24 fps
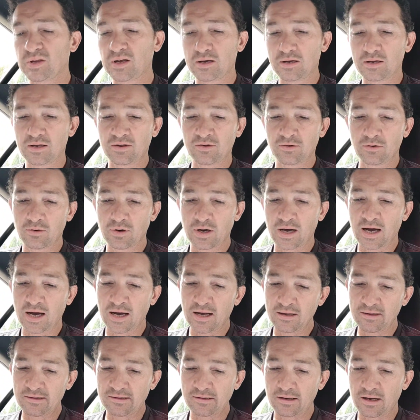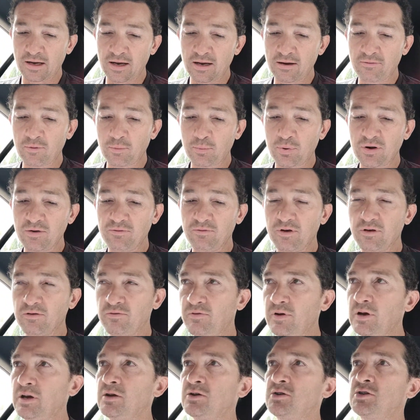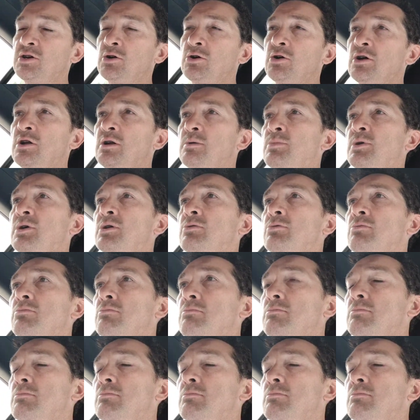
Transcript: So as I have a previous video talking about